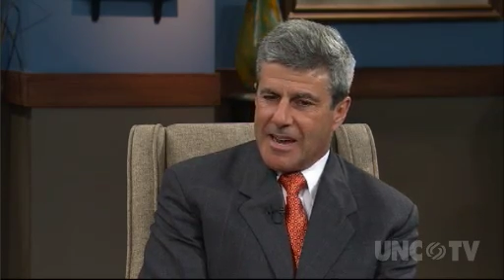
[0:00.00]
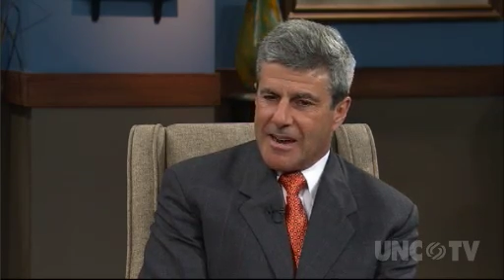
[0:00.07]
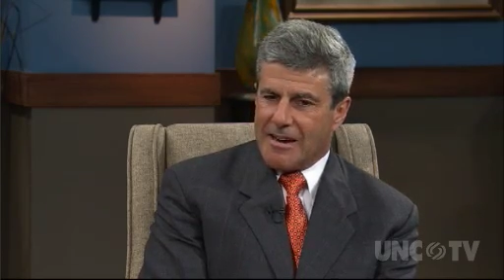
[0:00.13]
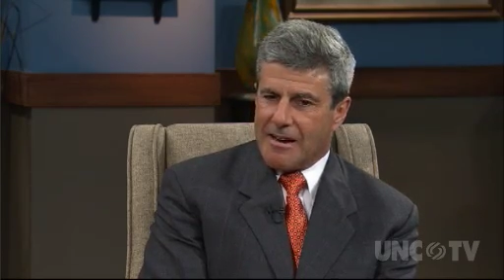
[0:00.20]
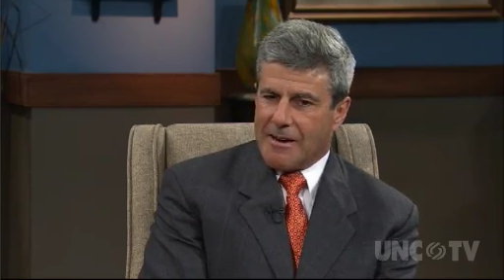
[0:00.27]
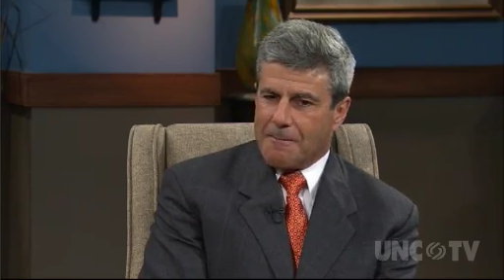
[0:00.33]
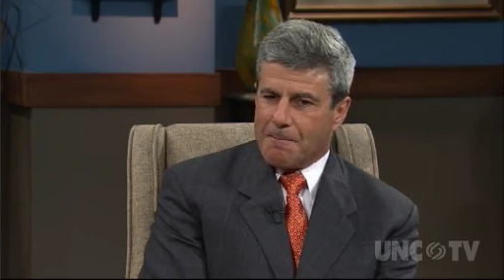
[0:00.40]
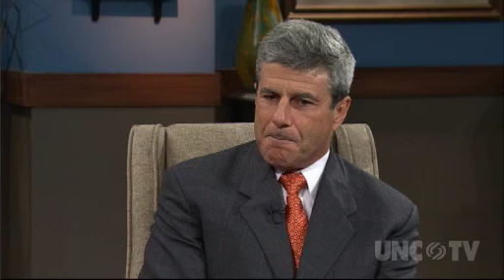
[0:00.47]

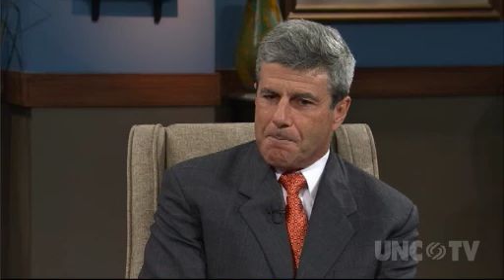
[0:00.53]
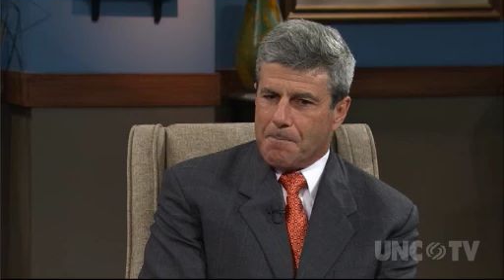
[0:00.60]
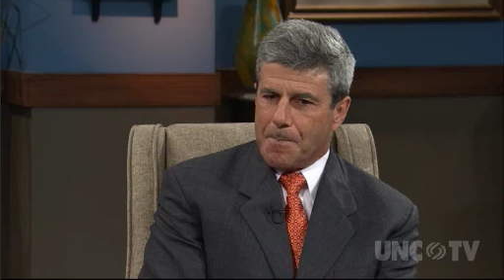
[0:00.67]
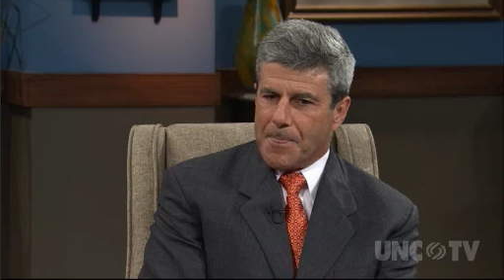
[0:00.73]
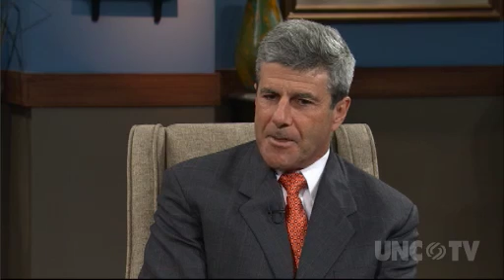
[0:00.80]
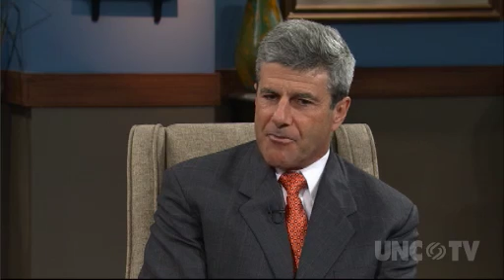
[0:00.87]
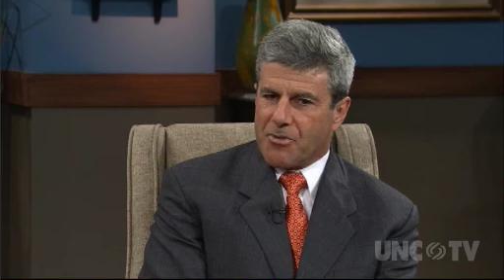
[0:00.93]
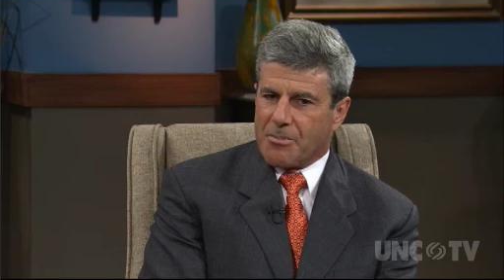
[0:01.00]
Um,
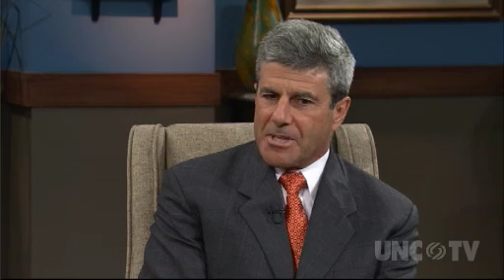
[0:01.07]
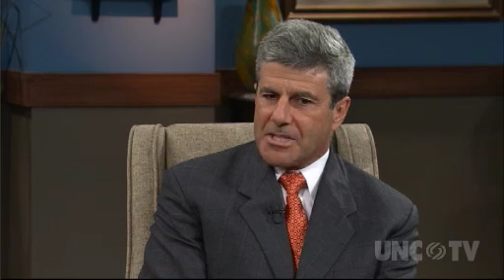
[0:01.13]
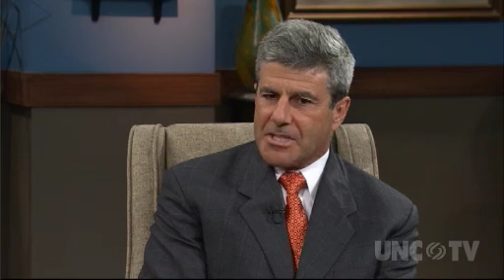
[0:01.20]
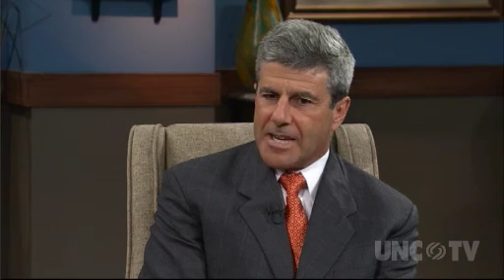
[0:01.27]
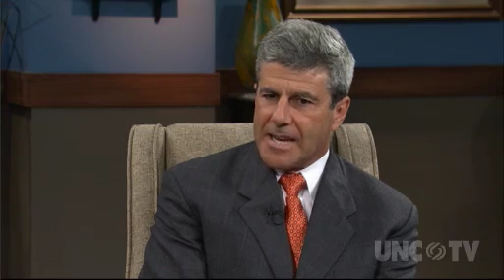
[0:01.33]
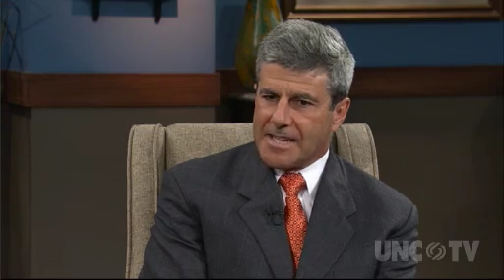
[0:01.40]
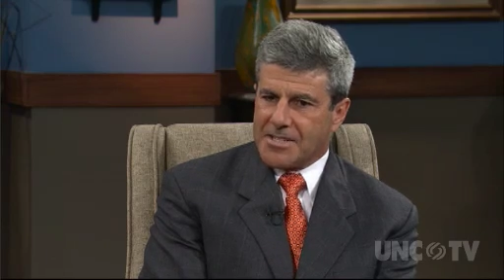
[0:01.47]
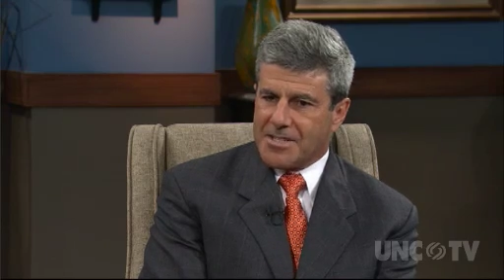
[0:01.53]
from a
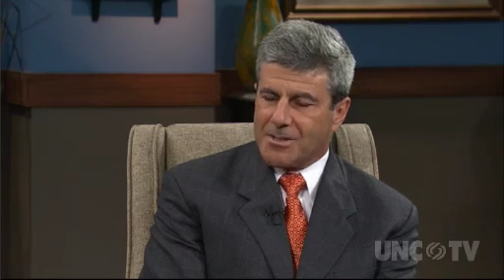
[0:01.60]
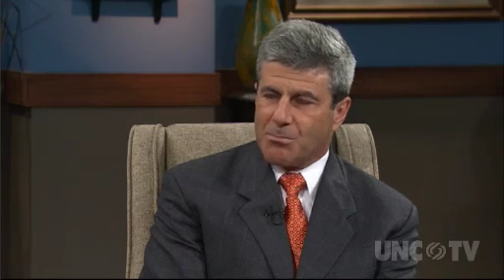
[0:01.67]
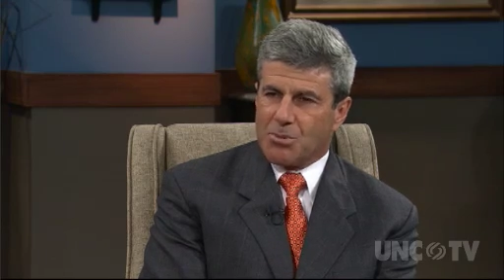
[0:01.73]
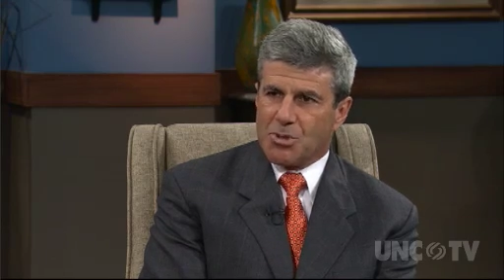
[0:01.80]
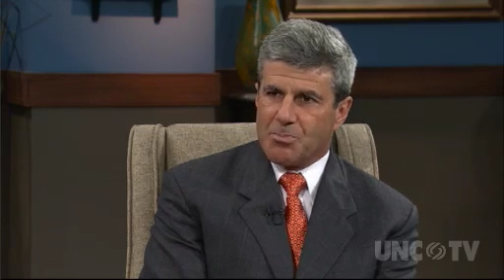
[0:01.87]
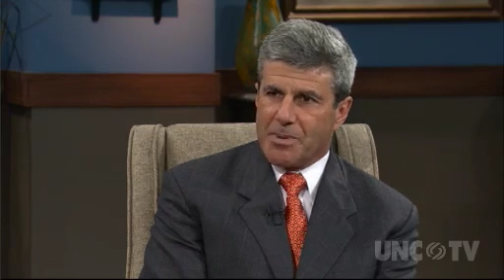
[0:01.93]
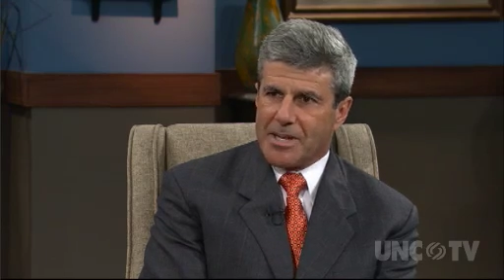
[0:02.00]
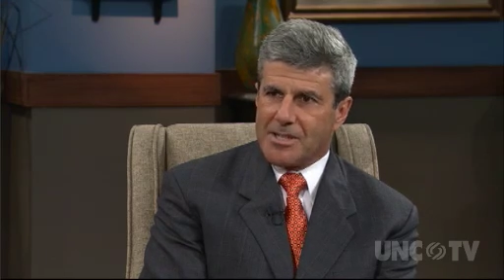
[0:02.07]
testing
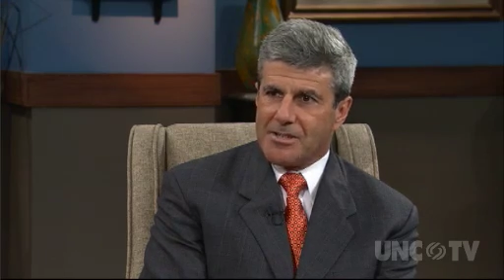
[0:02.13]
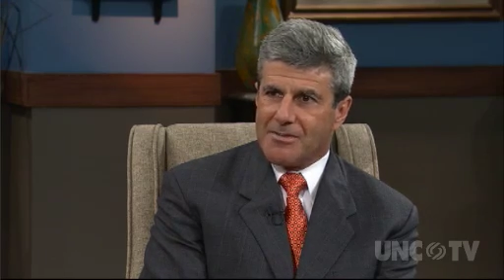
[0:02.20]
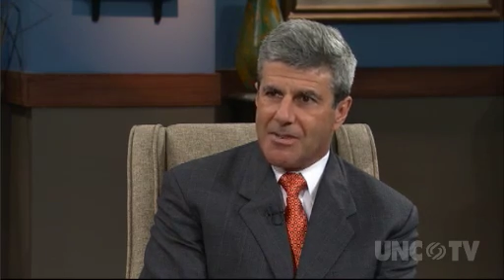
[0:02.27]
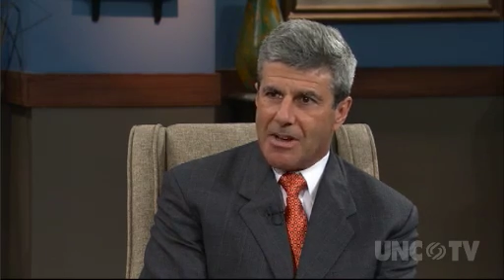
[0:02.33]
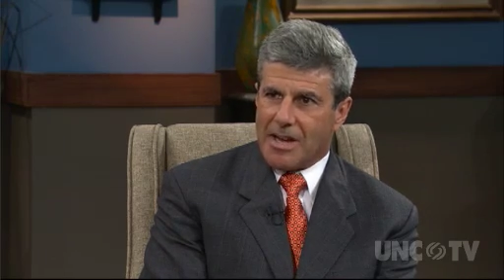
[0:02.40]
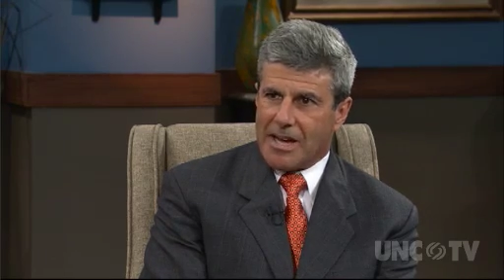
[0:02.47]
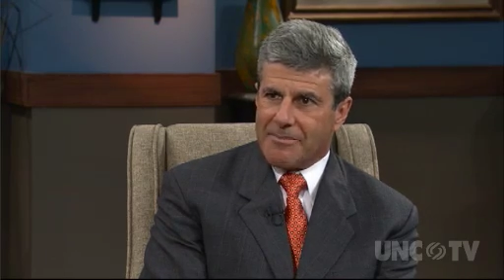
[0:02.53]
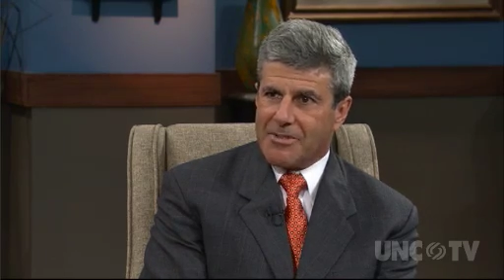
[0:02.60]
perspective,
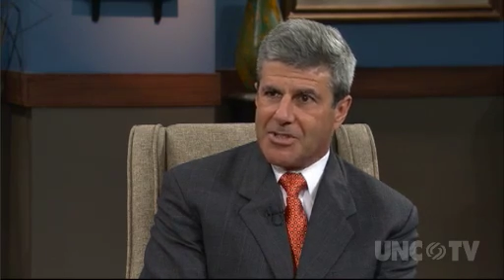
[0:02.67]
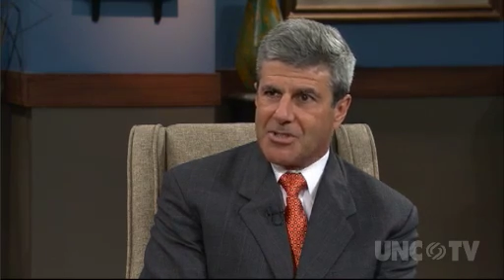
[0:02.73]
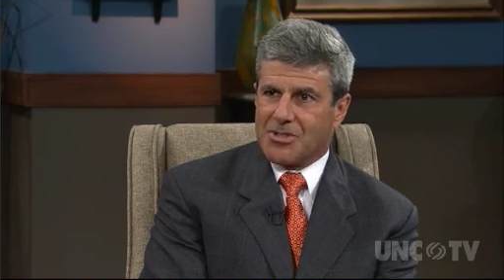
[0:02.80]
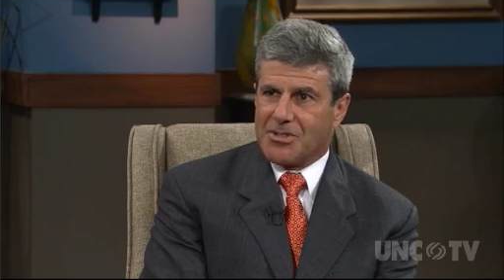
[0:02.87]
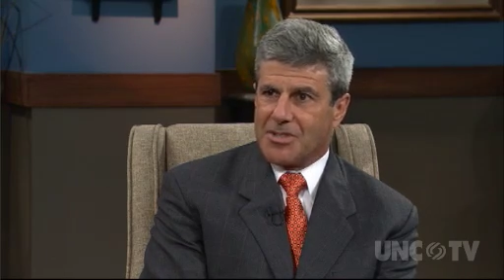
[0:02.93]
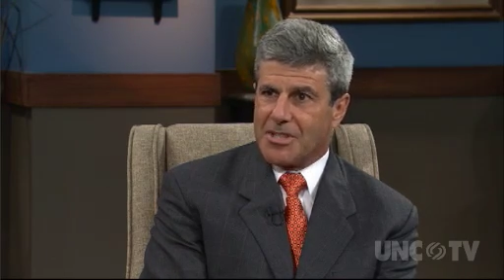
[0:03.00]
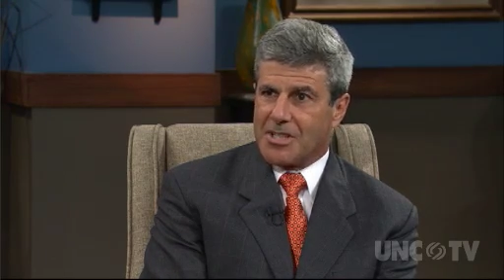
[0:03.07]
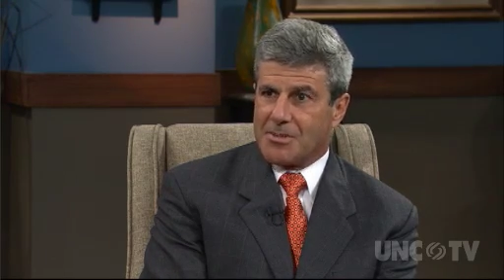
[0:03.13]

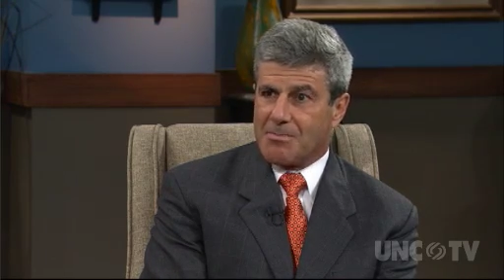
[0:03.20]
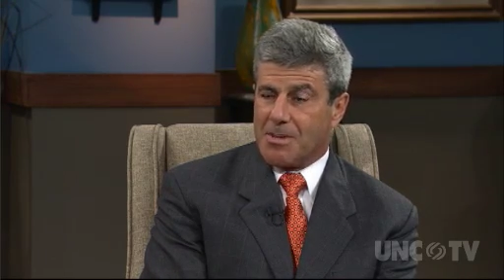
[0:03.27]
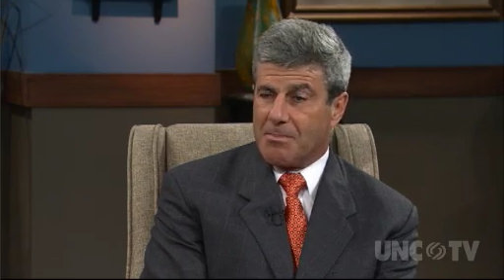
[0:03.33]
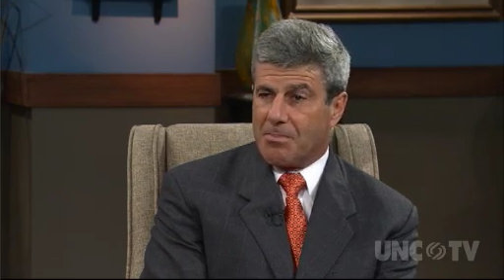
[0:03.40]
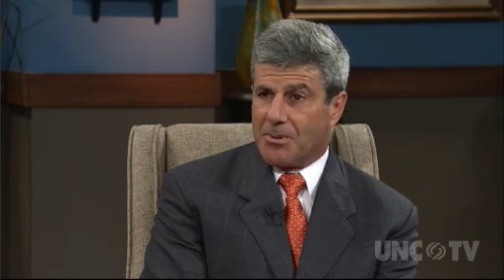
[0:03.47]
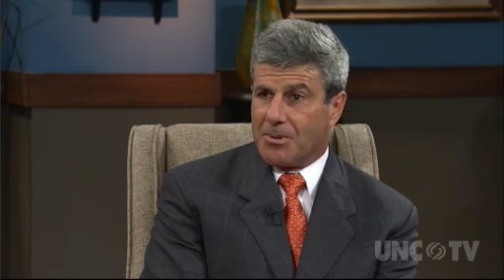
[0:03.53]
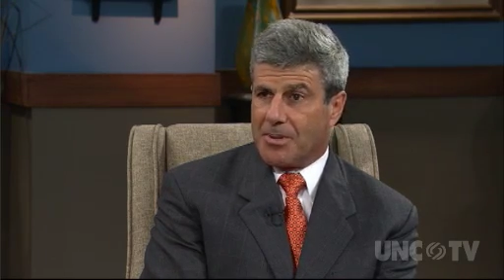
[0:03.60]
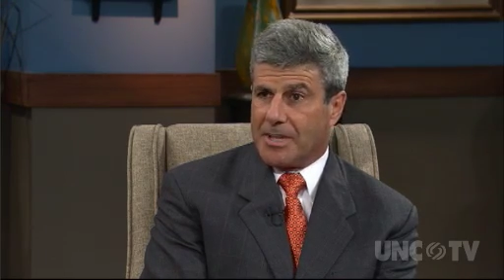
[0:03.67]
obviously, as
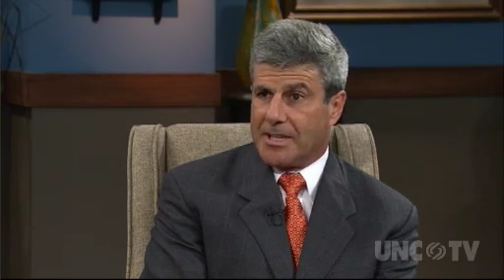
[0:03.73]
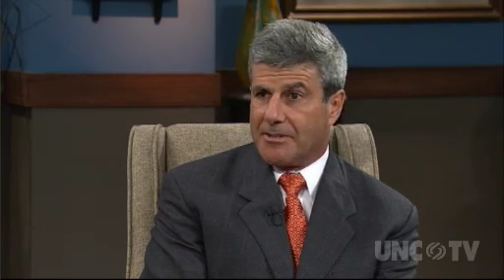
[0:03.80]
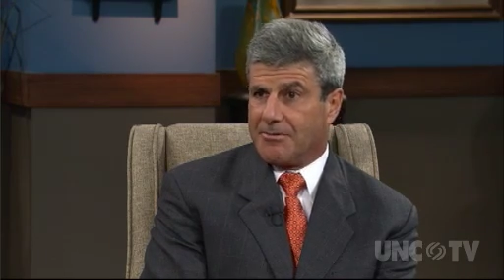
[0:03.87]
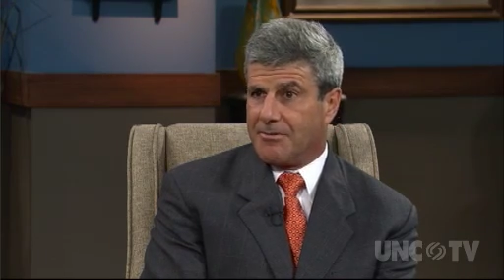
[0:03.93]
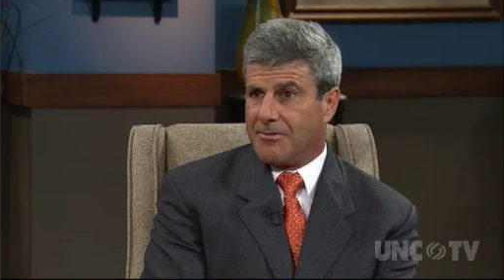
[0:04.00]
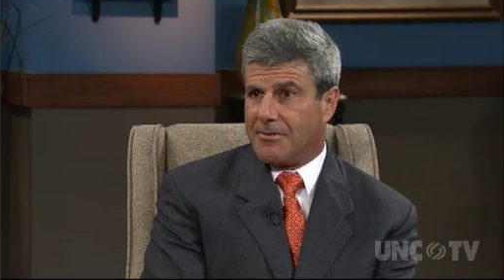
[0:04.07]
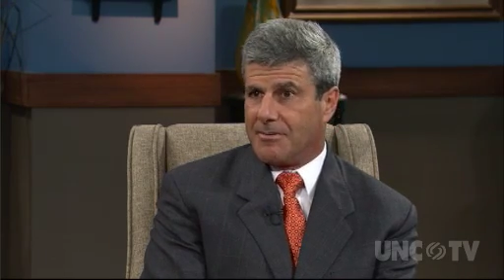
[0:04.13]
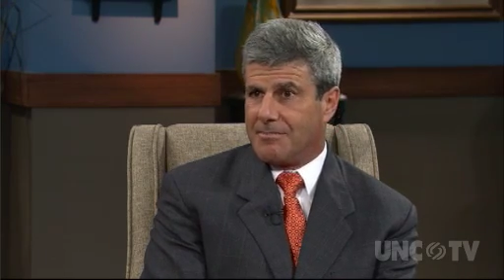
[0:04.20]
people
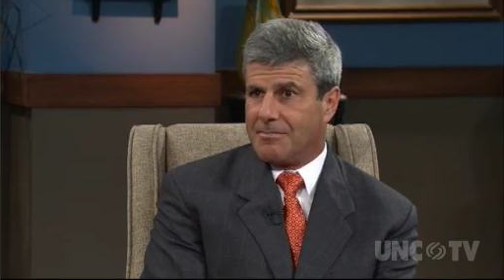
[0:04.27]
have